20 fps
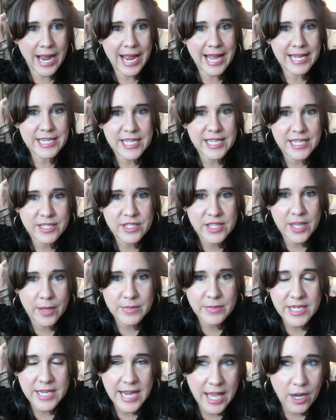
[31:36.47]
why I did
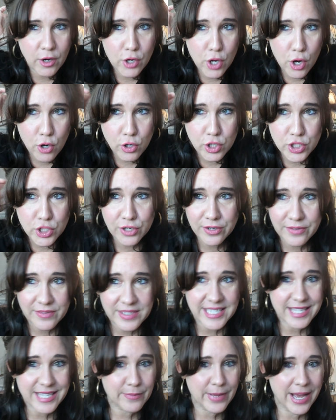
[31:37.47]
them today, I don't know because you don't
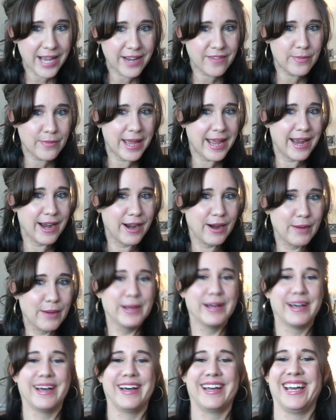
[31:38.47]
even see the back of my hair.
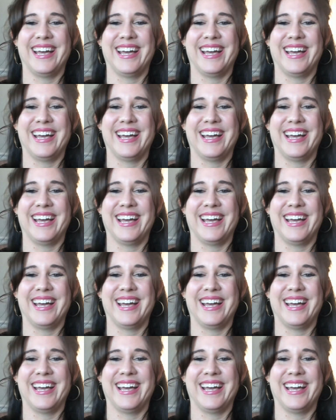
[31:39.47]
But